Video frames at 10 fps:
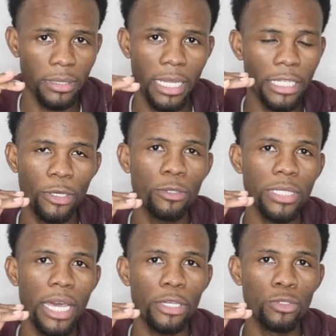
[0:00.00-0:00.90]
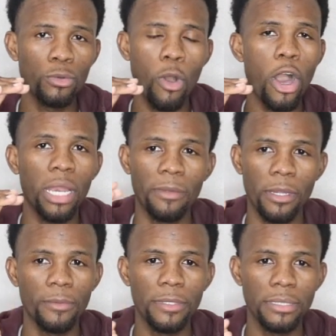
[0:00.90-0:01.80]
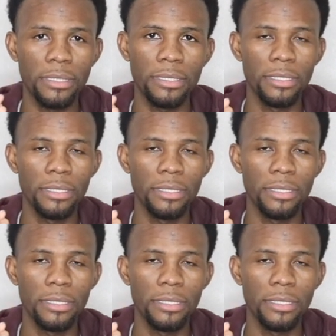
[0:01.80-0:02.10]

Like, don't try to do all of it at once.